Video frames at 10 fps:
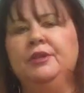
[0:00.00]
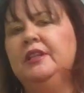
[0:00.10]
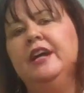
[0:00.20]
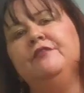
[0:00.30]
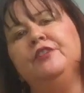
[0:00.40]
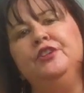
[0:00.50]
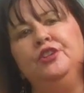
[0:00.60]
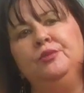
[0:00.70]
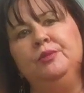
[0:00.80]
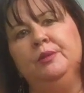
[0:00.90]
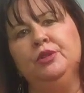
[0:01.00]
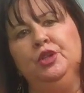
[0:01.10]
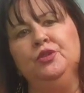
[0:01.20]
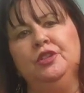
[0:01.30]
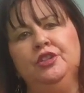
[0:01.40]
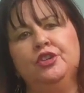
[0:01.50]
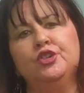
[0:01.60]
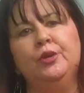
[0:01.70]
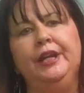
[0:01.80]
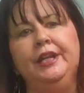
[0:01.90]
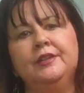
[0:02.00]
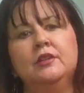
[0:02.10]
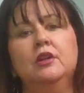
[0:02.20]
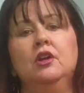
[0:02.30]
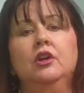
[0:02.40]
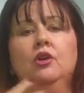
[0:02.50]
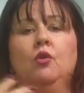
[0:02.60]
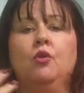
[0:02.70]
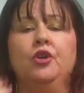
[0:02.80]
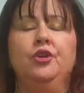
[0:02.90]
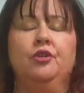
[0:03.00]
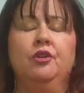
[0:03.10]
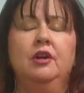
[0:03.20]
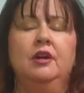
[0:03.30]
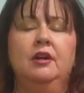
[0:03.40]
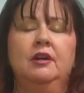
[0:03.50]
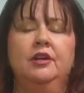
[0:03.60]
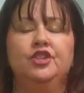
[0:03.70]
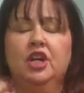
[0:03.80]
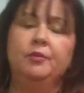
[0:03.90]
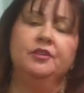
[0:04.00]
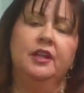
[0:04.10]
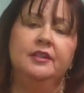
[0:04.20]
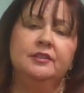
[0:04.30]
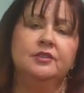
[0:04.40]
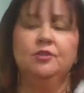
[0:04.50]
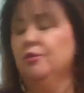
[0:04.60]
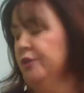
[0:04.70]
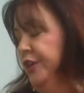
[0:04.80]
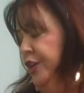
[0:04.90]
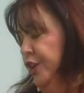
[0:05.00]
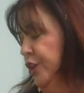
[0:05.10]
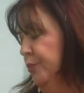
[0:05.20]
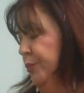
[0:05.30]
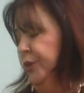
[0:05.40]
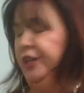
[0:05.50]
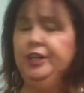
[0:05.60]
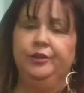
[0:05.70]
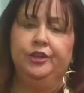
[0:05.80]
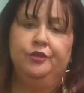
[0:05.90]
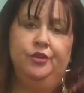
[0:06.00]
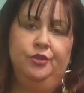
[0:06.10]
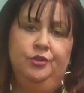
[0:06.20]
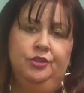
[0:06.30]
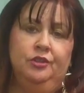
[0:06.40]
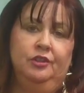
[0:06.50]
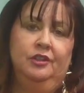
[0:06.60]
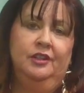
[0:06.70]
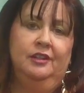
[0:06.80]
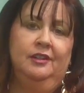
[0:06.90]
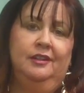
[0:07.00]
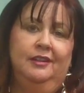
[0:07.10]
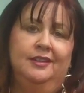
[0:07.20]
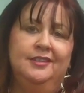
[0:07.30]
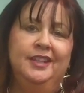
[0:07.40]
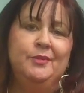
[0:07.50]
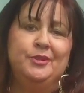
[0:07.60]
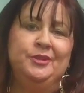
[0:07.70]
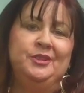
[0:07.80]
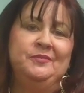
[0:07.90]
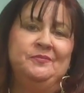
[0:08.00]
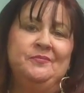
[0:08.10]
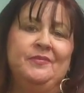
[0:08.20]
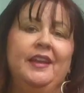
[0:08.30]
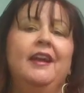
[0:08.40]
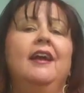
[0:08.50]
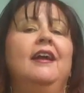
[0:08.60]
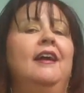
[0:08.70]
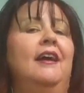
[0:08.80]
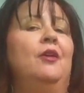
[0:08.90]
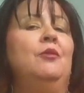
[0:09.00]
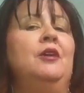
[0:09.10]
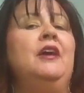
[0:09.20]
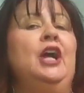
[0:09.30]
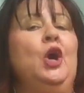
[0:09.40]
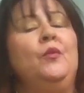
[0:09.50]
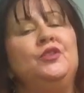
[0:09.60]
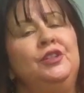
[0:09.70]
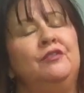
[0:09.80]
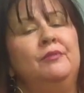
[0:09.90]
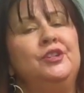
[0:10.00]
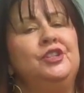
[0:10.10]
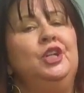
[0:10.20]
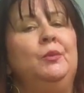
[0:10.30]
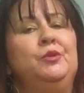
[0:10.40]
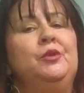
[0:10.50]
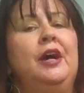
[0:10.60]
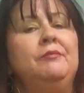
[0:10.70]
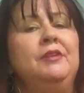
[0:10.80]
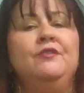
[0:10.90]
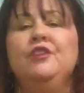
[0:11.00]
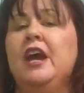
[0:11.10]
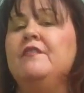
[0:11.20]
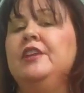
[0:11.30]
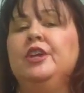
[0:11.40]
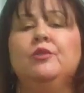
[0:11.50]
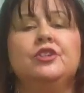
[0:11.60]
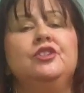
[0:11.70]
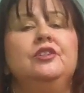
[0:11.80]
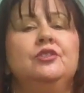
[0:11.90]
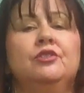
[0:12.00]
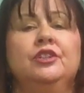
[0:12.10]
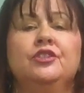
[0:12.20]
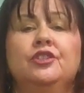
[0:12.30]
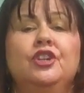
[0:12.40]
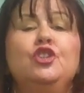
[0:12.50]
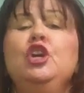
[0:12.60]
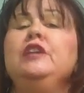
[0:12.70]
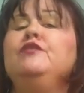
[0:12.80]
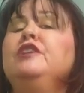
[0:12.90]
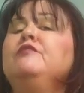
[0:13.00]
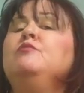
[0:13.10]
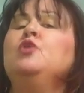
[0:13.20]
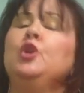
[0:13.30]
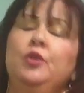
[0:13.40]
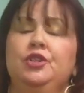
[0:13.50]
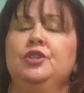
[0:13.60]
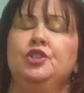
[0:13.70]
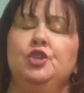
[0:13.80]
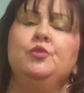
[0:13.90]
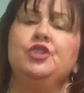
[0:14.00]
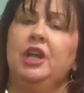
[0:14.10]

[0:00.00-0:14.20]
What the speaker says: be glad for you to be able to use it in your trainings, or your childbirth classes, or in your prenatal interviews as a labor doula. Well, I hope this information helped you out. If you have any questions or concerns, and if you have more questions you wish